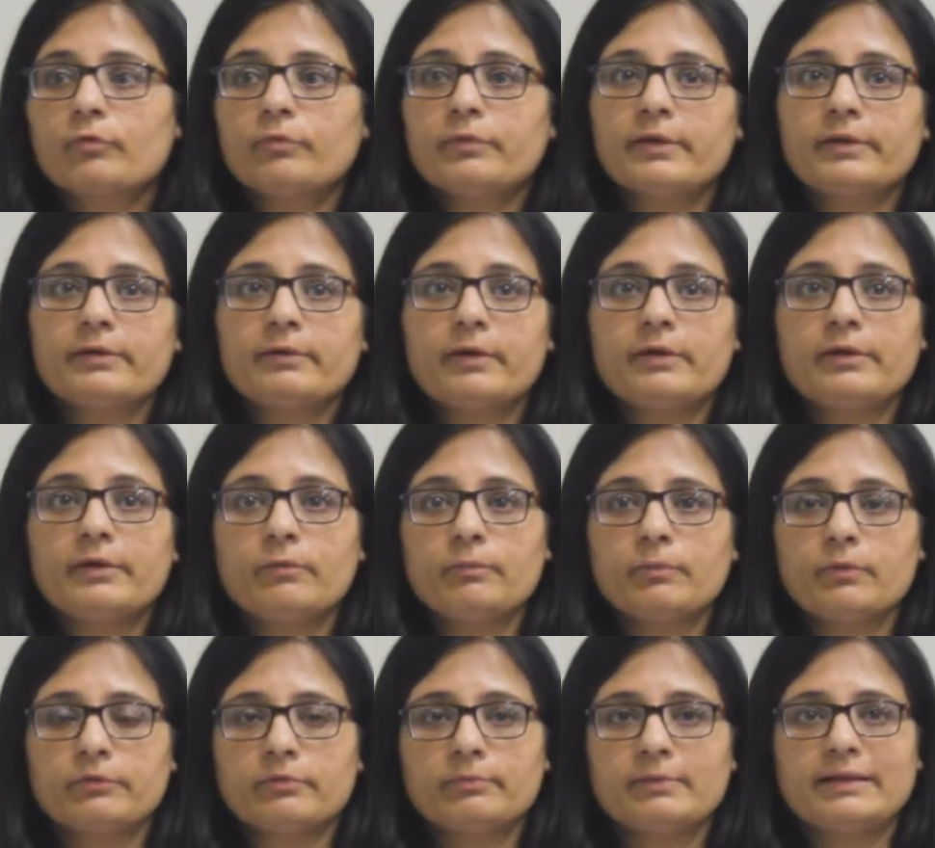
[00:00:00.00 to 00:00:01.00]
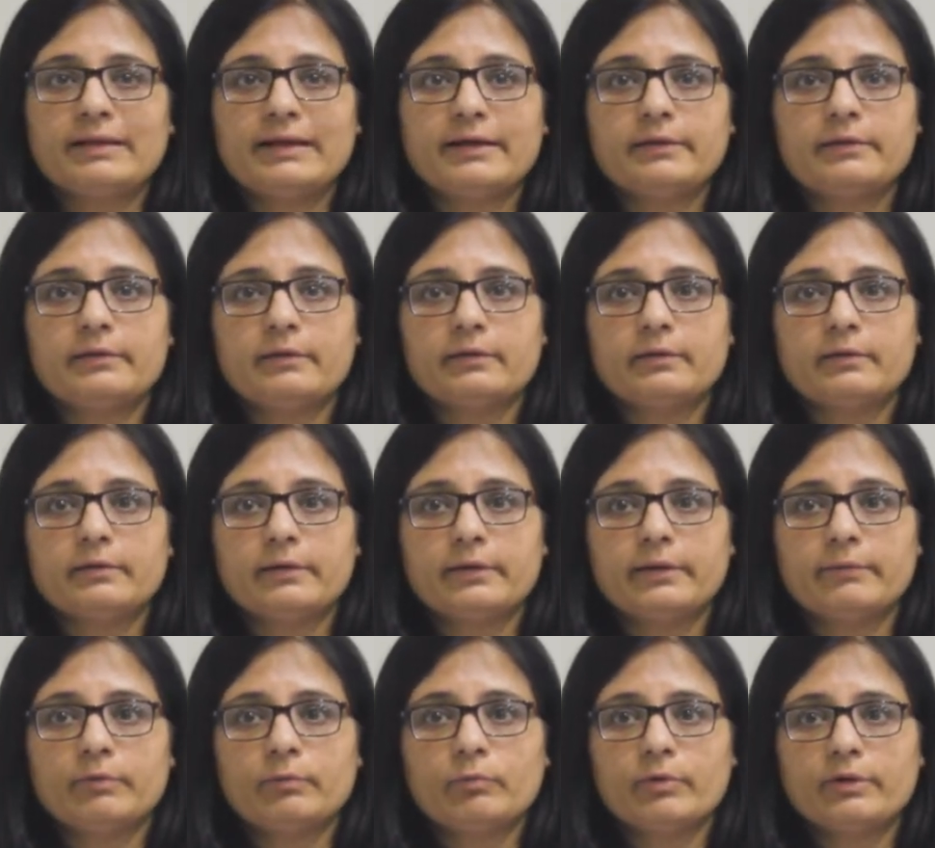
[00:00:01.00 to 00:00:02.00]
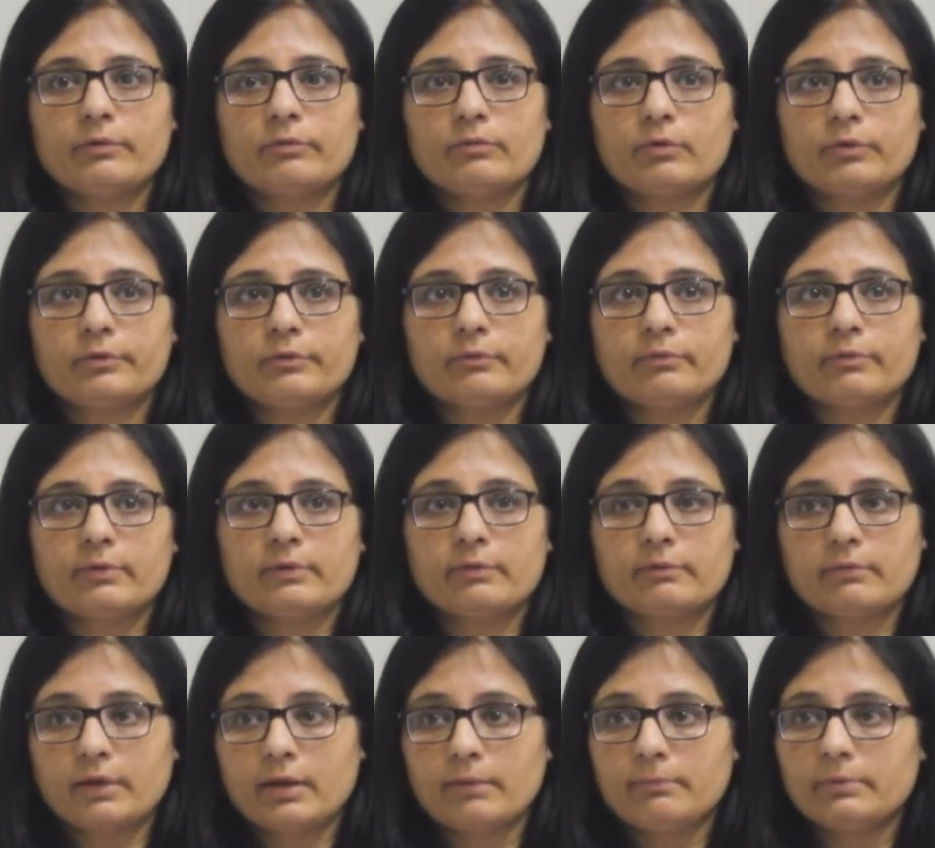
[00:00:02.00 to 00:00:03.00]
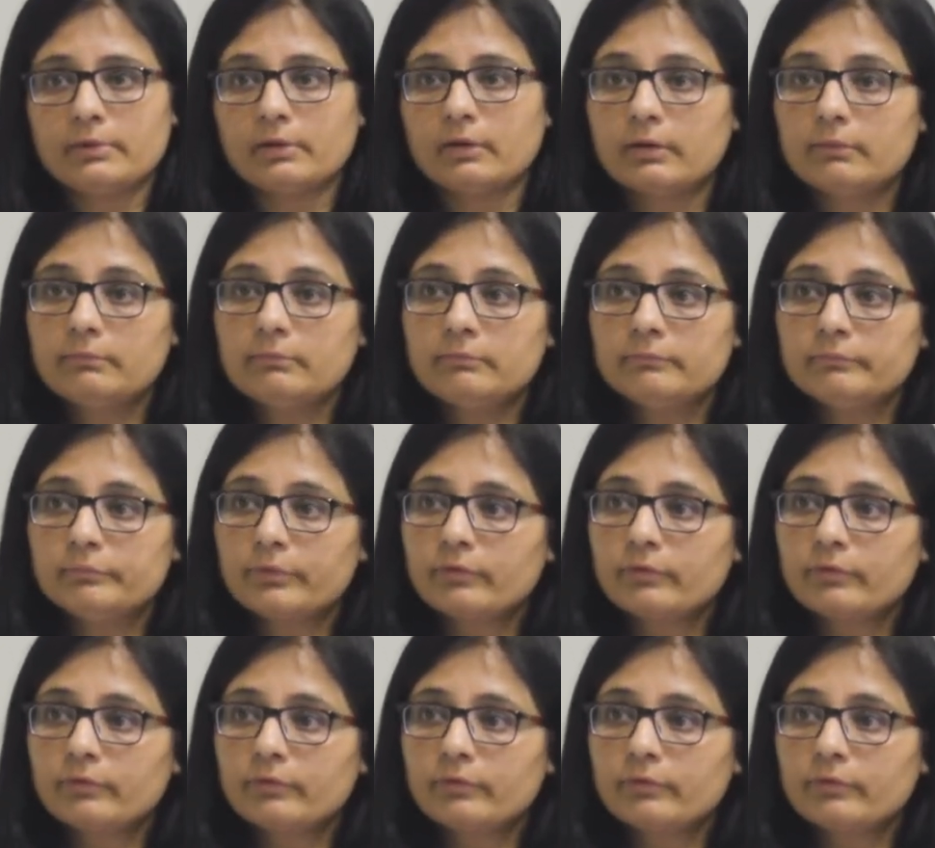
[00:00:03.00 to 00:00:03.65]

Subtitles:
it is possible that everyone is not using the same term